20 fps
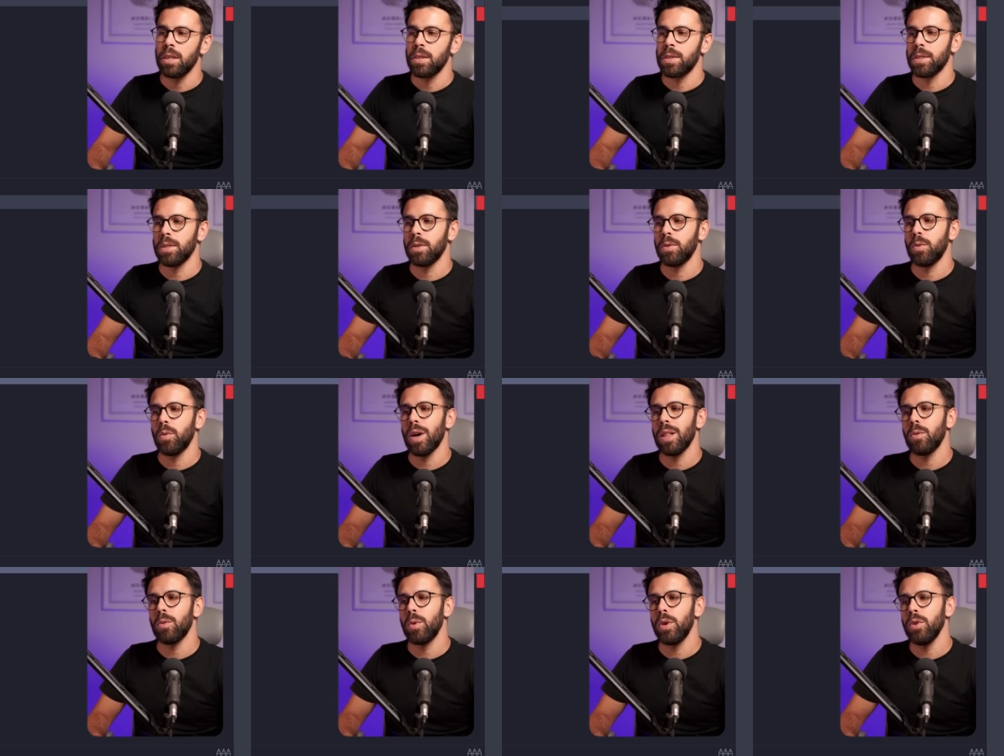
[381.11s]
So
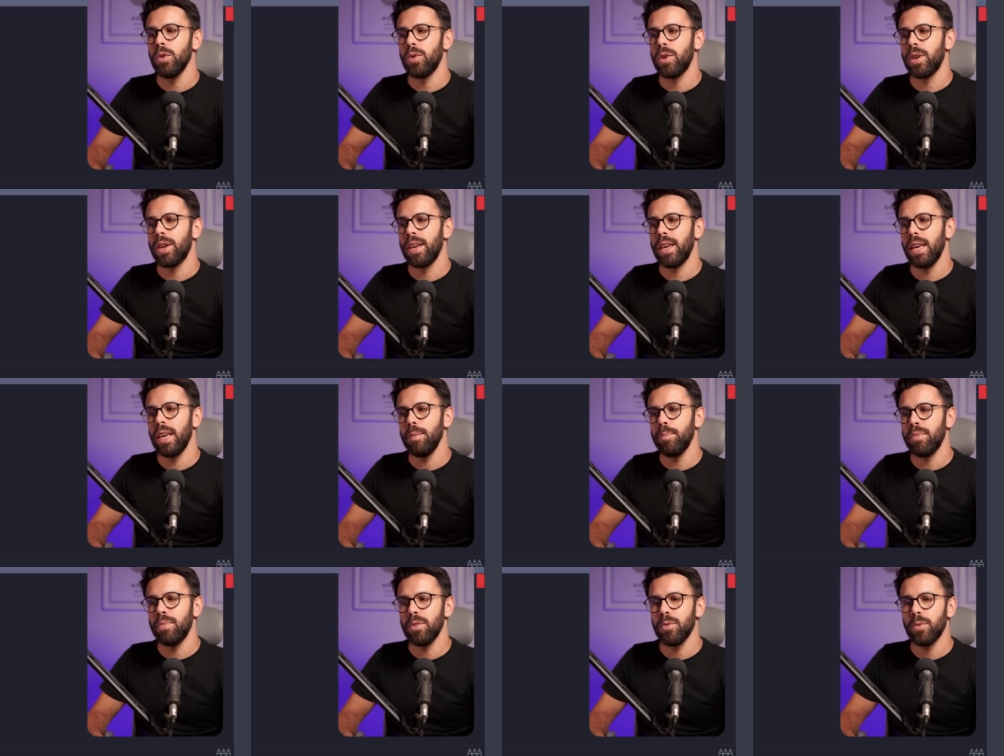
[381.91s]
while we
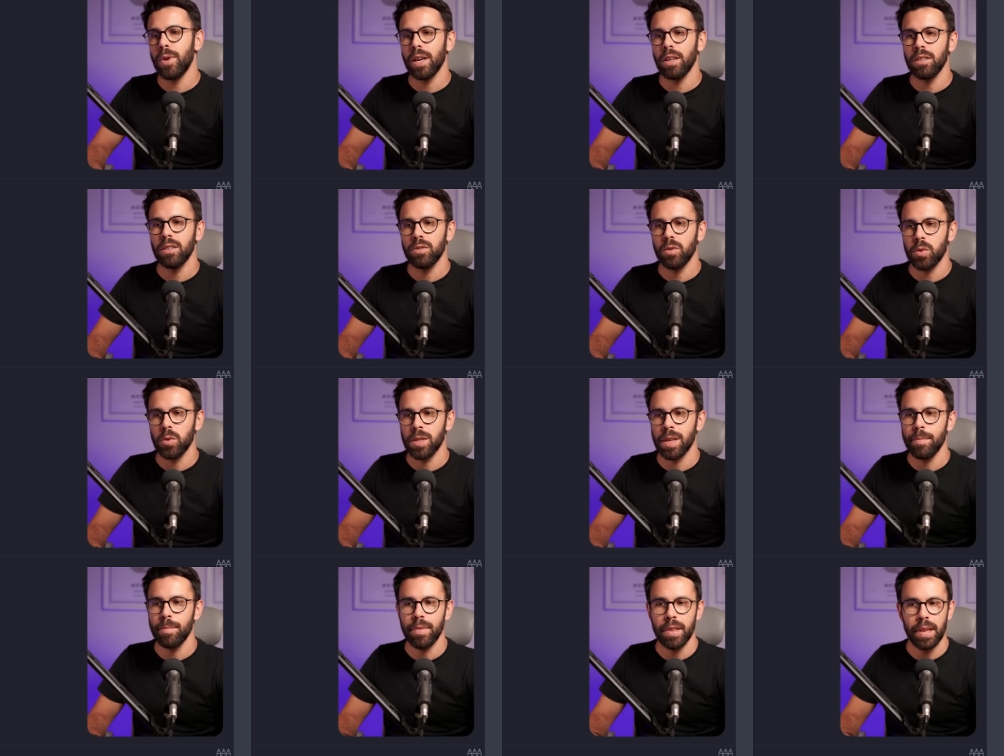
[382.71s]
keep the record to
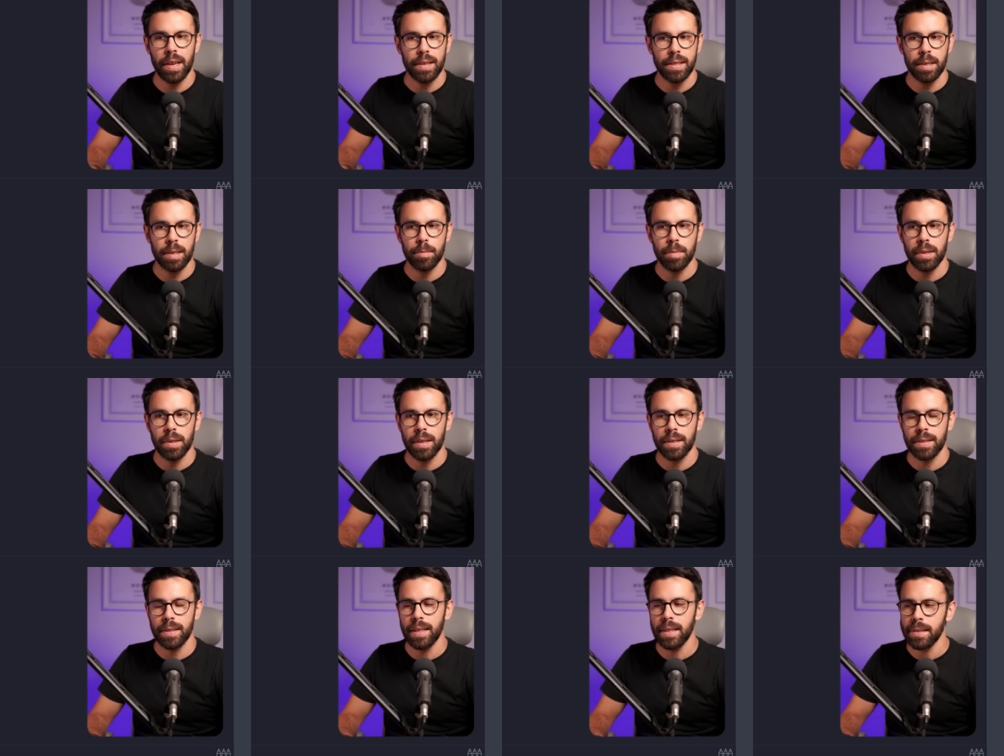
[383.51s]
something as simple
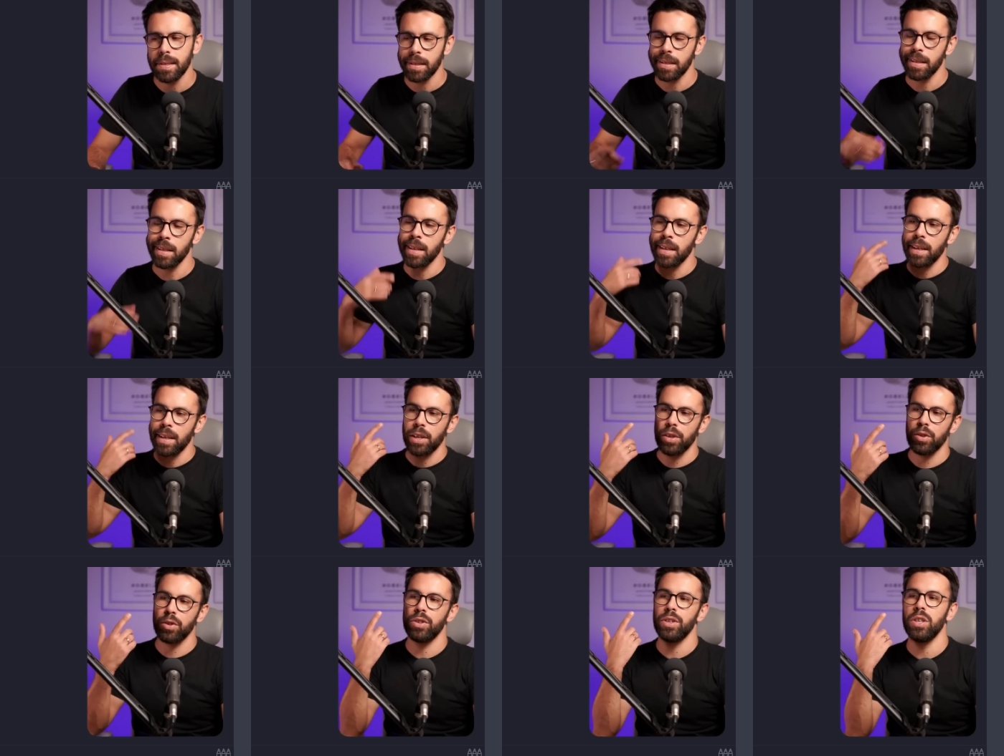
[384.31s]
as this,
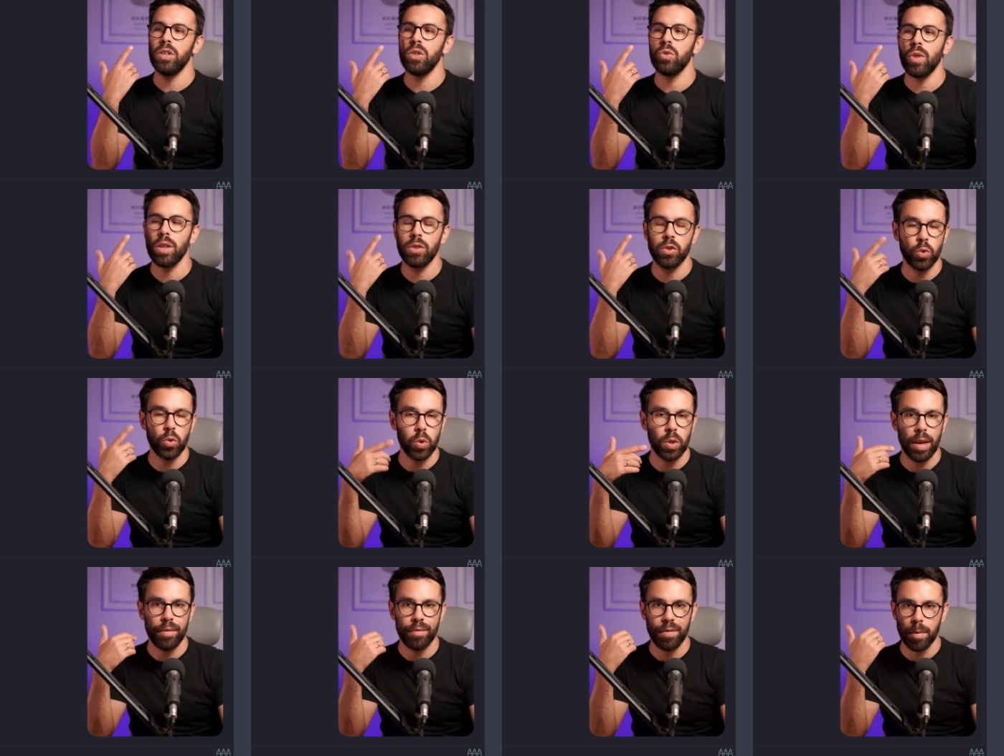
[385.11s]
you know that you
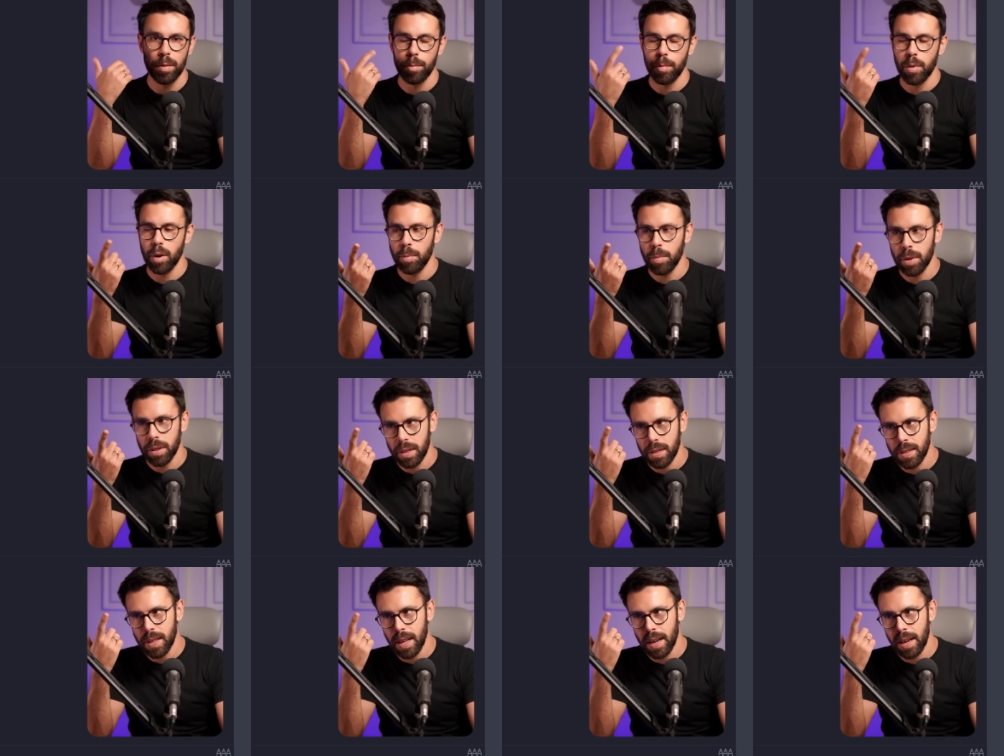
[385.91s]
will have the
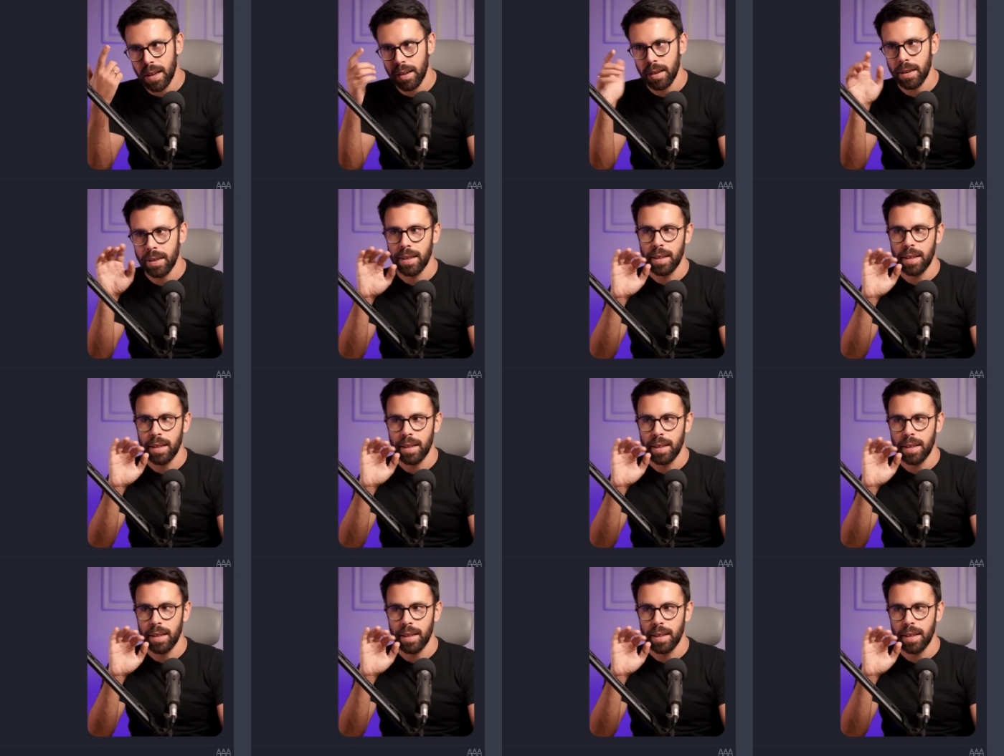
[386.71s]
properties there,